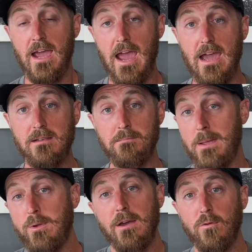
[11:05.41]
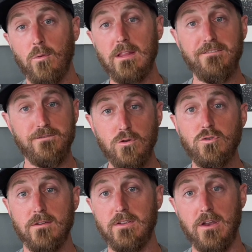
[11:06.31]
And maybe you have a really
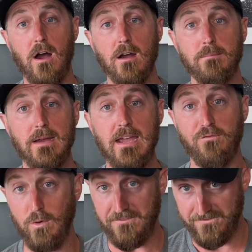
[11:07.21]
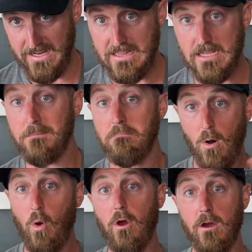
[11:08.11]
food-driven dog. But if we feed them
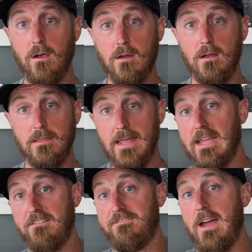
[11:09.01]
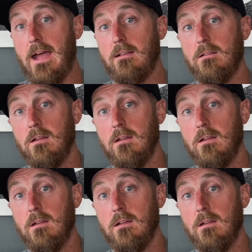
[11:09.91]
more, they get fat.